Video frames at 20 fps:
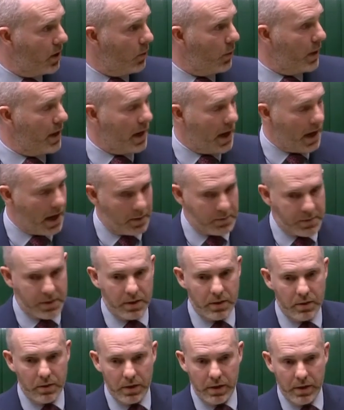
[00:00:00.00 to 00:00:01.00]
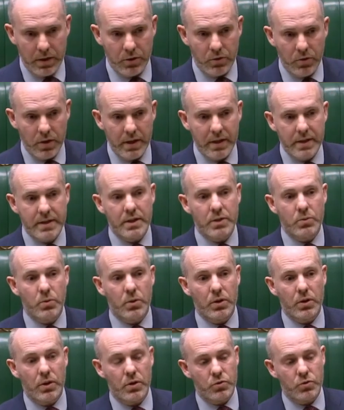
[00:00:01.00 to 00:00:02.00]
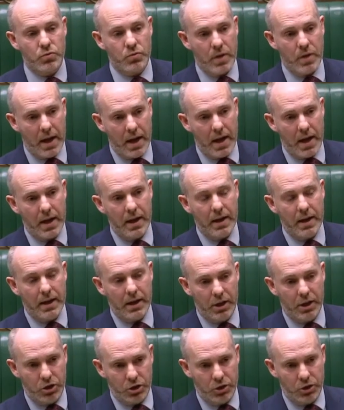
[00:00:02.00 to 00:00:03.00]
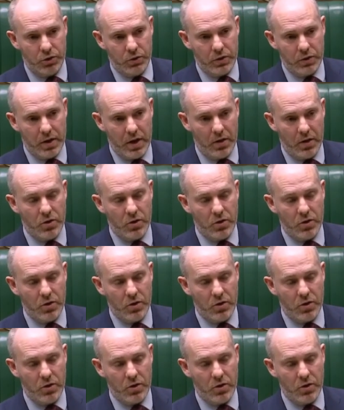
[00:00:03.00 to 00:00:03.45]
We absolutely agree this is one of those rare issues